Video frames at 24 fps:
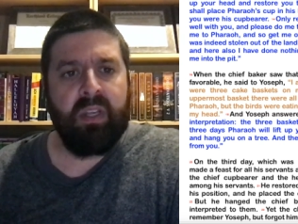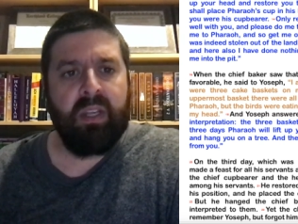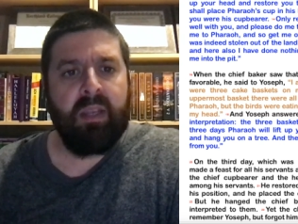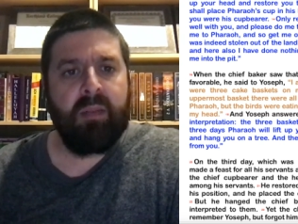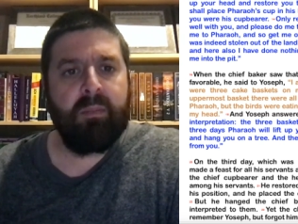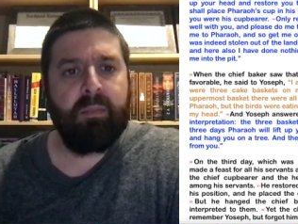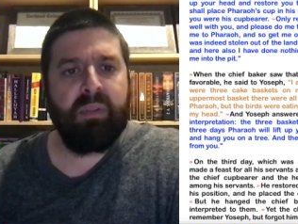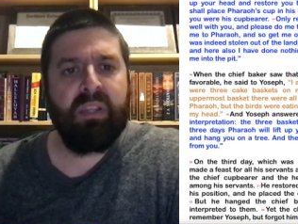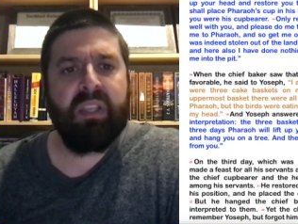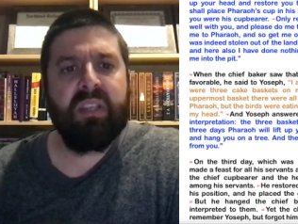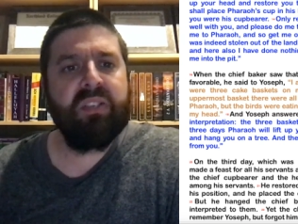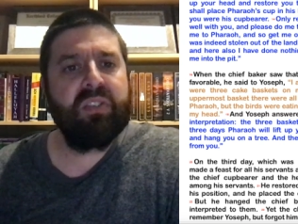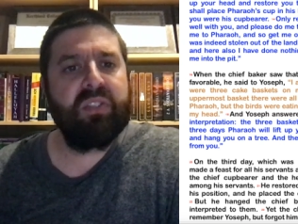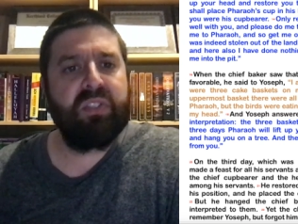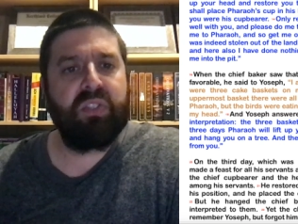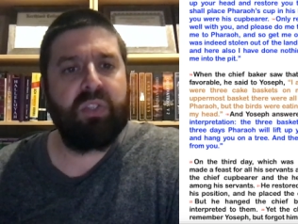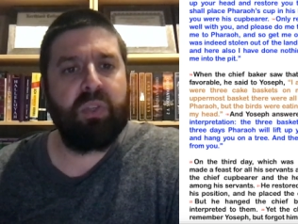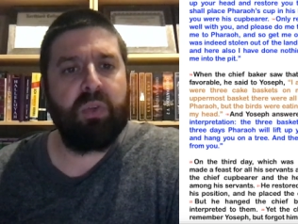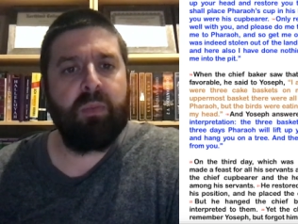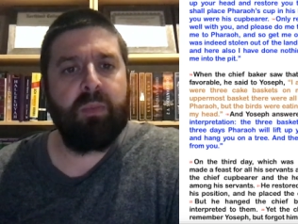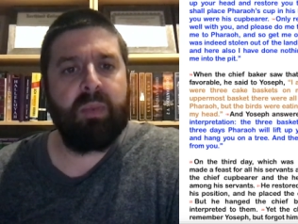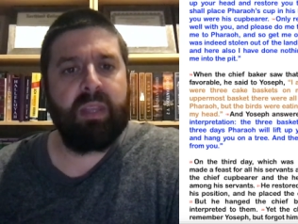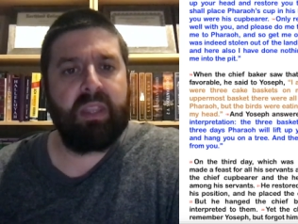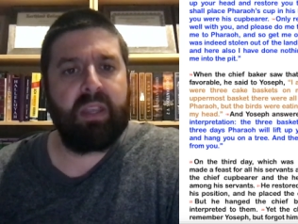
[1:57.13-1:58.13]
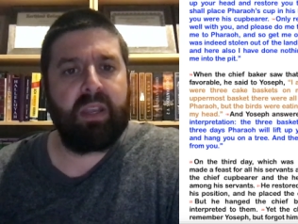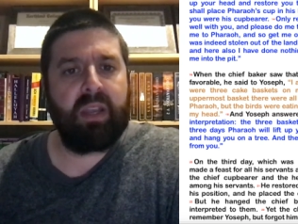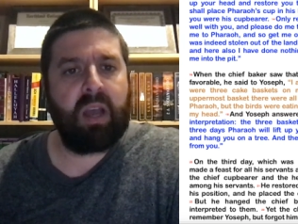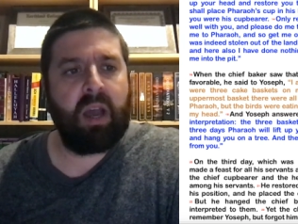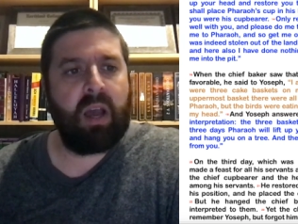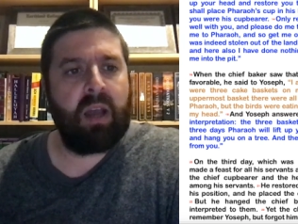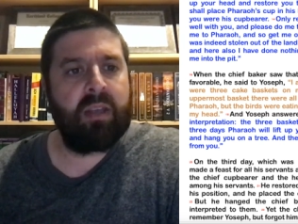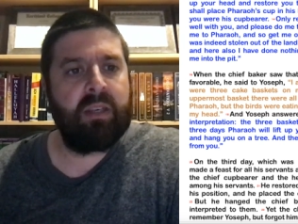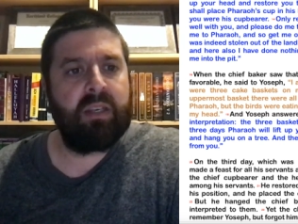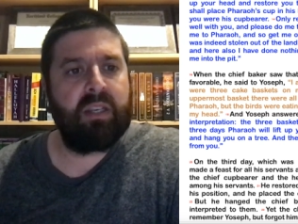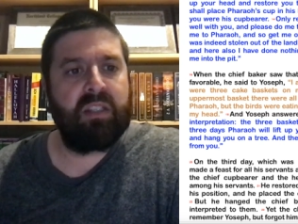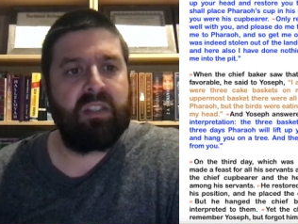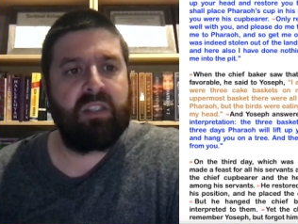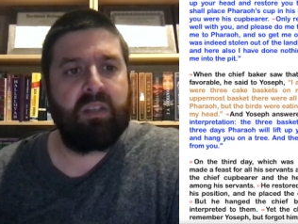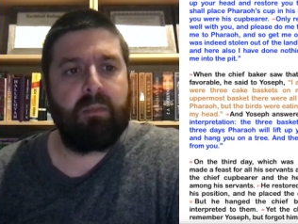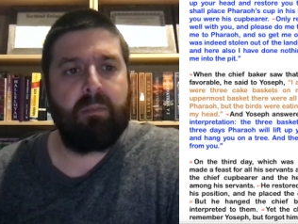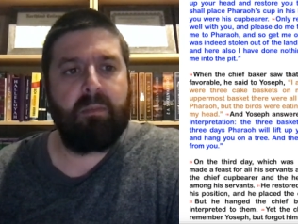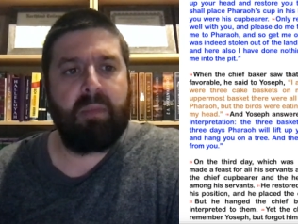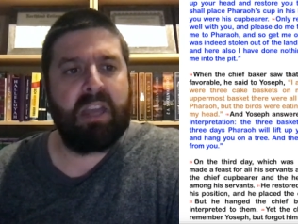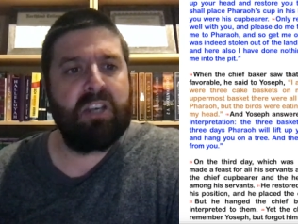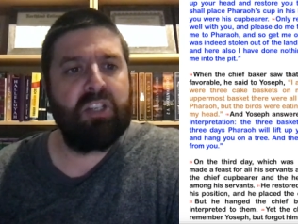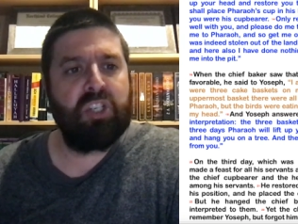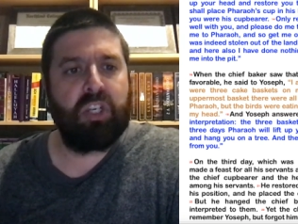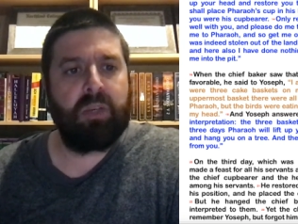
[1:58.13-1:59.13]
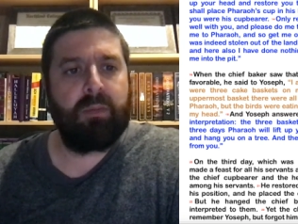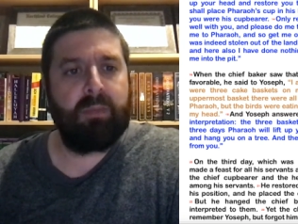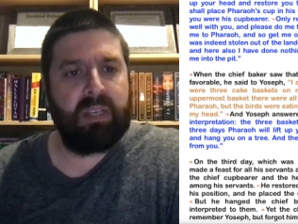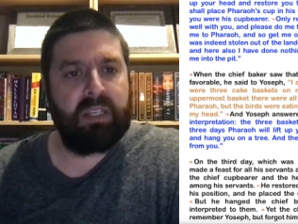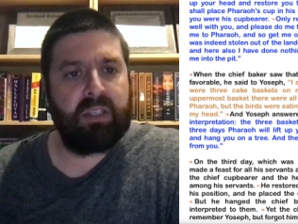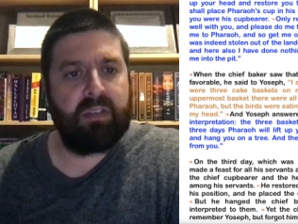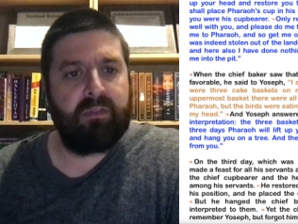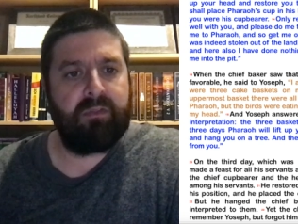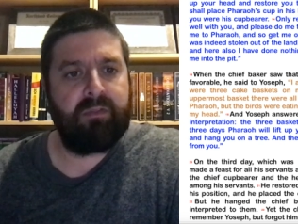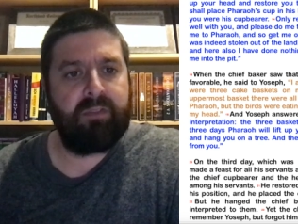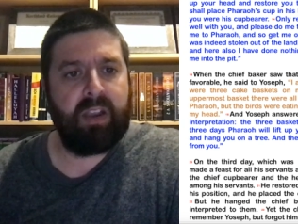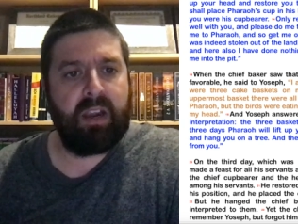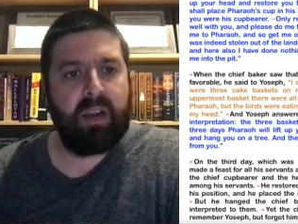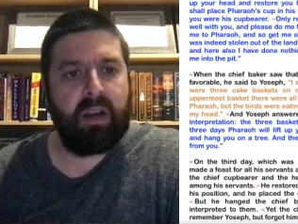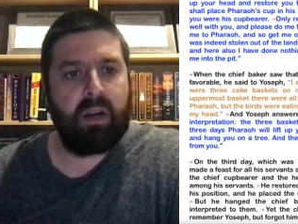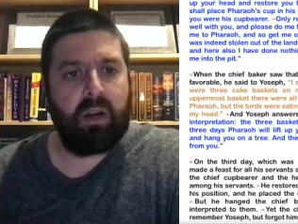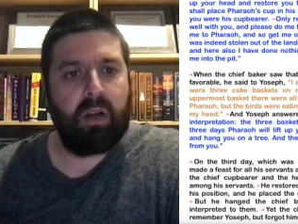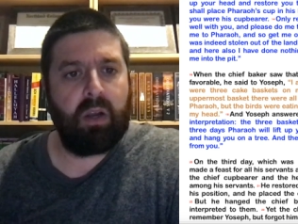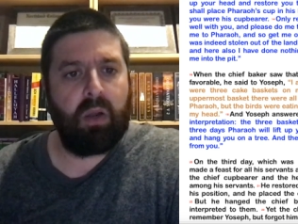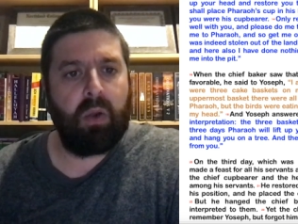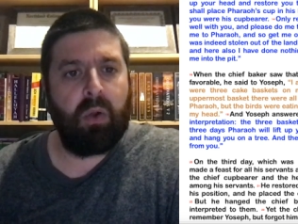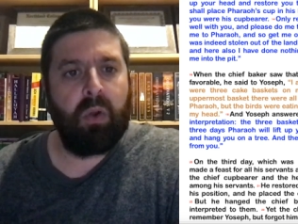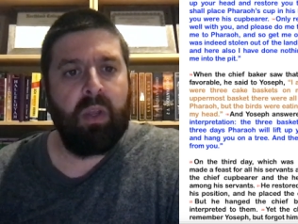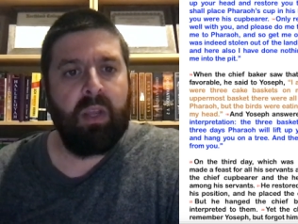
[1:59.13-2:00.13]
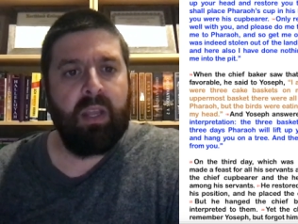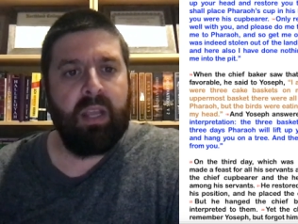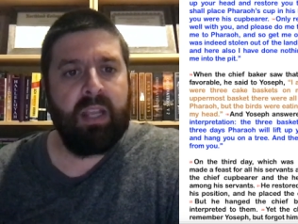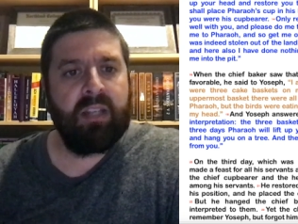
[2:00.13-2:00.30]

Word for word: and please do me the kindness to mention me to Pharaoh,